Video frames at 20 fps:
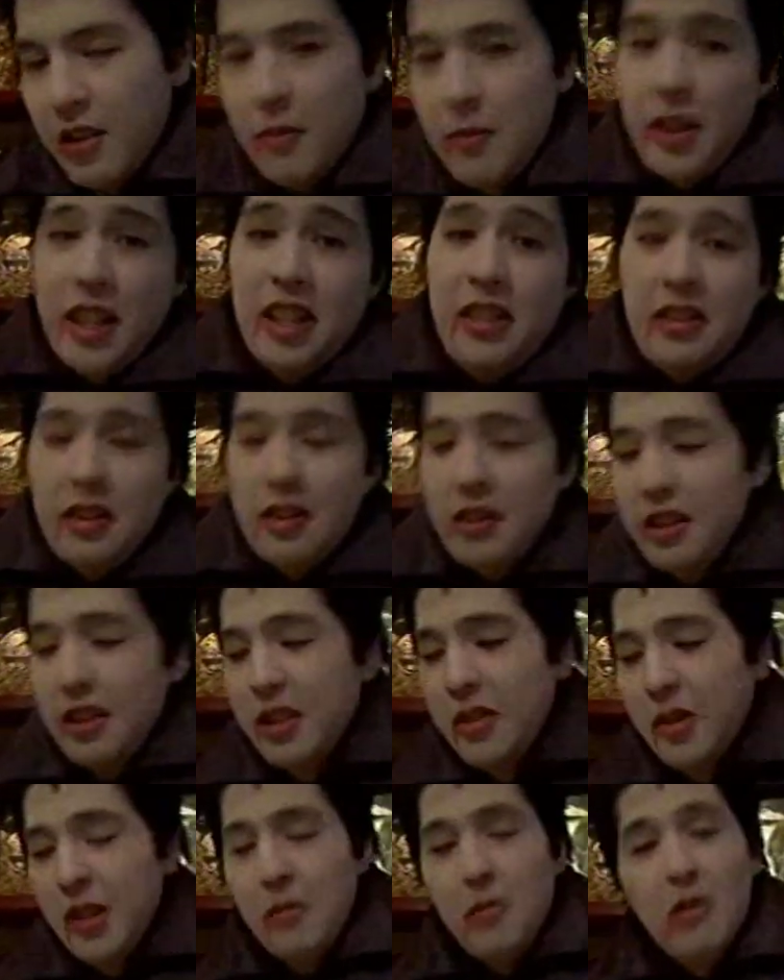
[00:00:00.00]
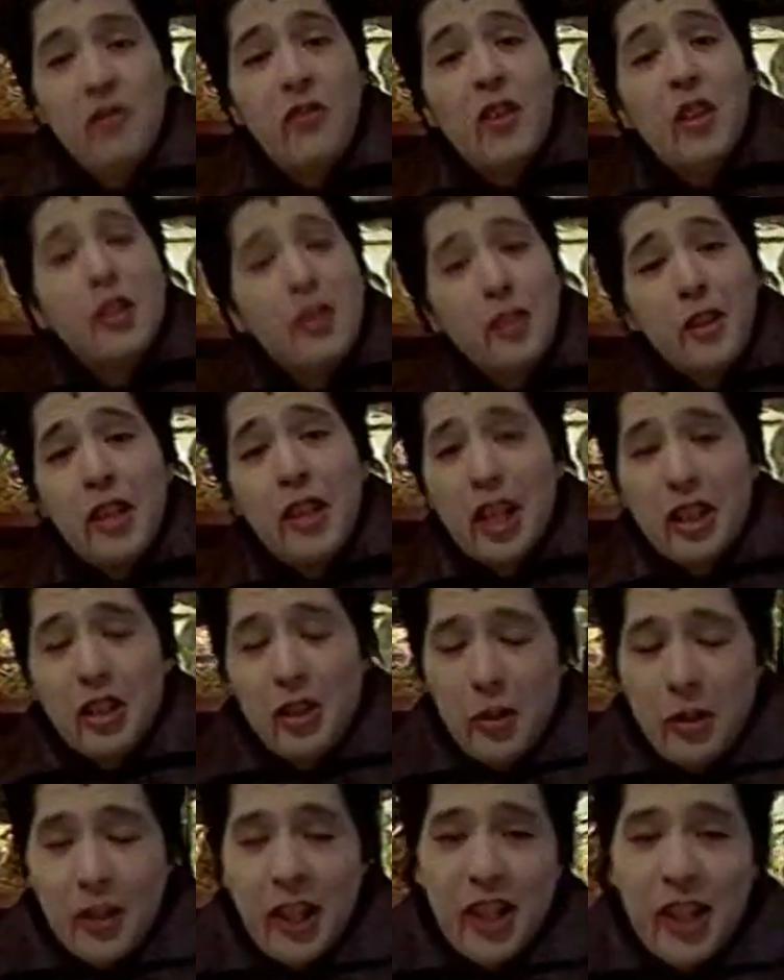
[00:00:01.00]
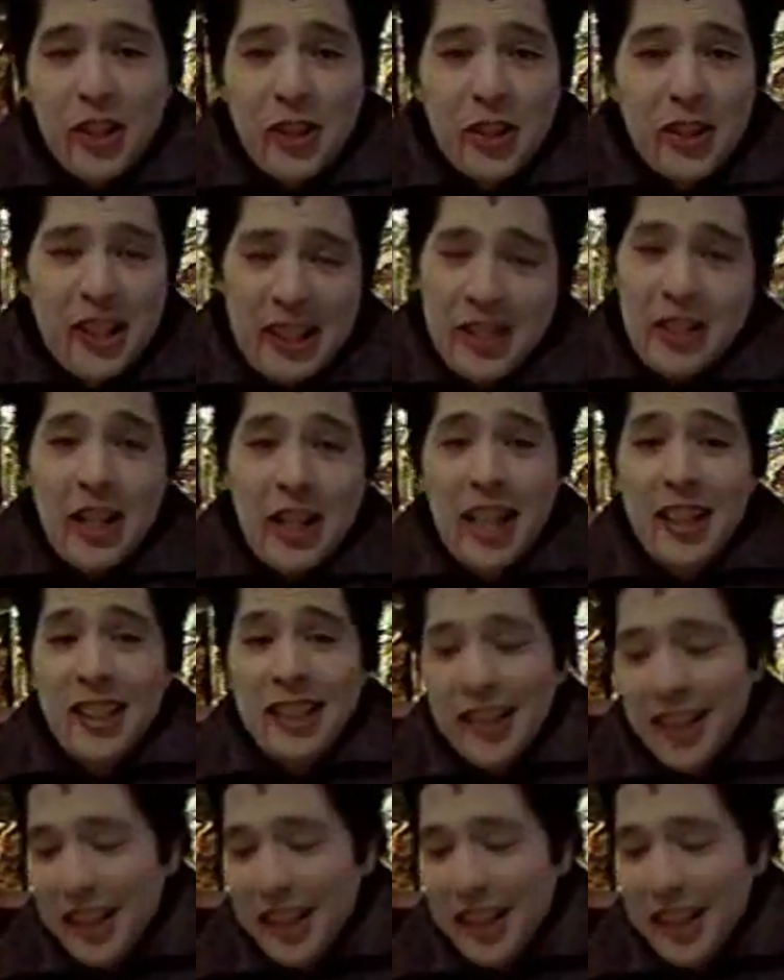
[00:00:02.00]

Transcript: But we'll move on to the next location and